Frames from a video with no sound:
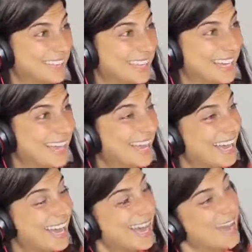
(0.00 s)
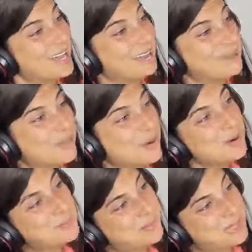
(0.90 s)
like if
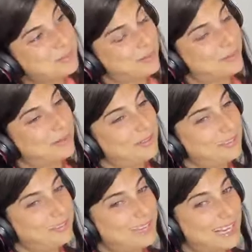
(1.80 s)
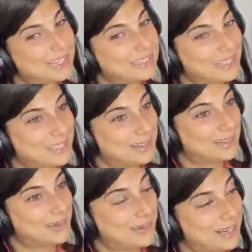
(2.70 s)
more people had to kill
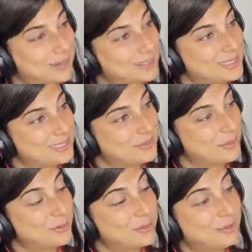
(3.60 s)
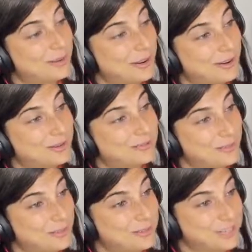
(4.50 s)
their own animals to eat them, there would be far
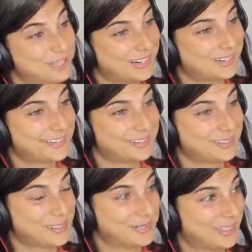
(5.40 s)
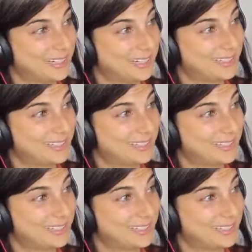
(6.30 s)
more vegetarians on this planet.